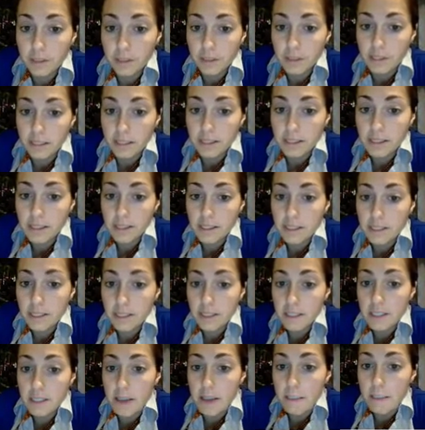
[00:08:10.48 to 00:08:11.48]
this is
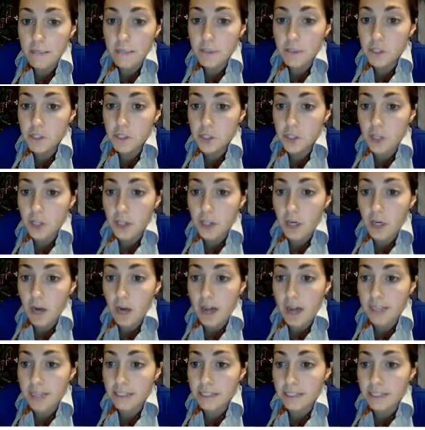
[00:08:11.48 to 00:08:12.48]
the temperature
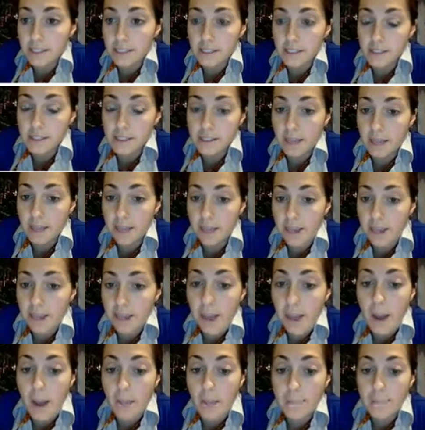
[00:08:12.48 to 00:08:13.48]
at 6
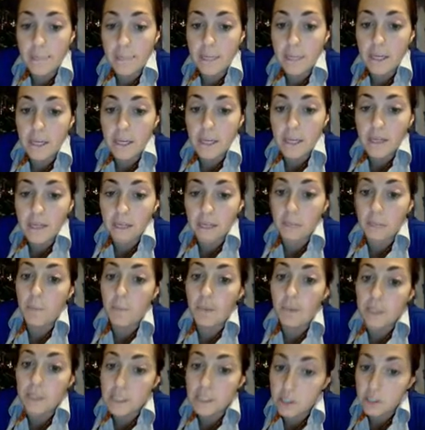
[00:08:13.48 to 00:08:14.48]
a.m. So
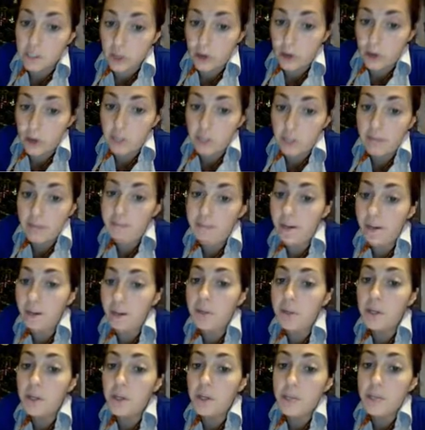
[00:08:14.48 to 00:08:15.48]
my starting
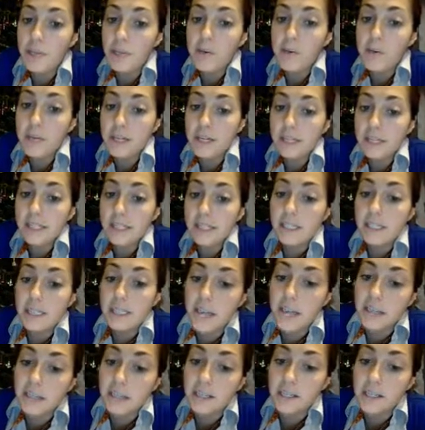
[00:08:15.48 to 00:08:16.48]
value is
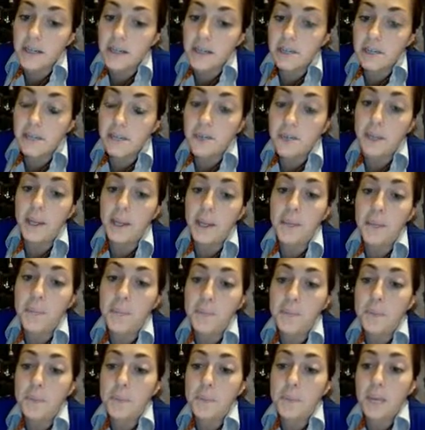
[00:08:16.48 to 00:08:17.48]
-3.
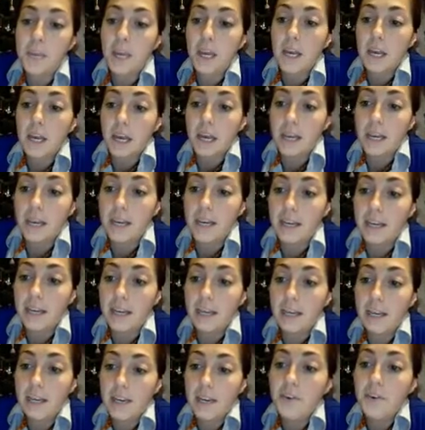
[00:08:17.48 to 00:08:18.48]
And it
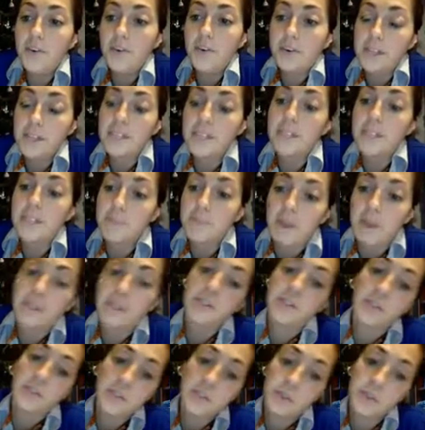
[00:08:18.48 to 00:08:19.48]
increases by
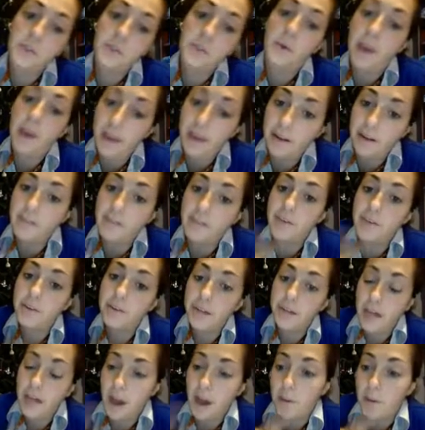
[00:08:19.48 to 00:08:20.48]
2
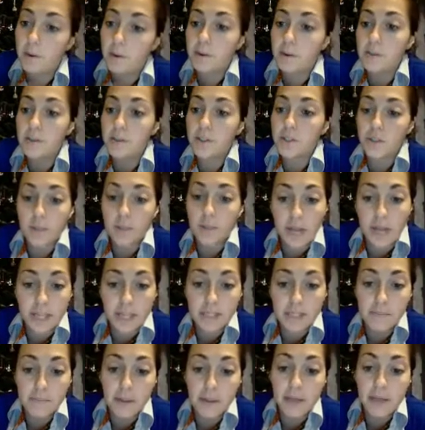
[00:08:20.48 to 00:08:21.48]
every hour. So
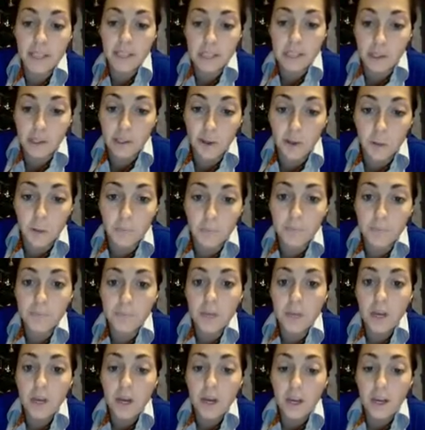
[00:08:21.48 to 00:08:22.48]
that's my slope.
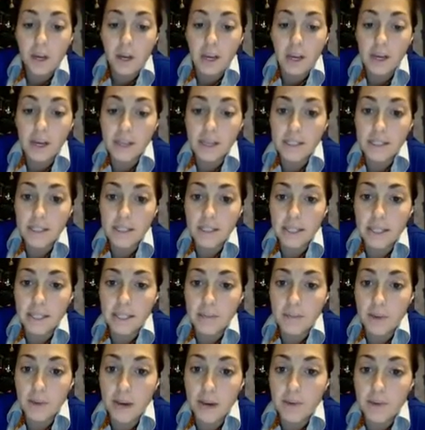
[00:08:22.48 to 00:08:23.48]
And it
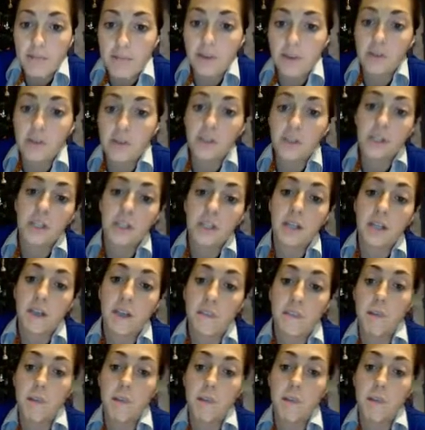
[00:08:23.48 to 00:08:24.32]
says write a function that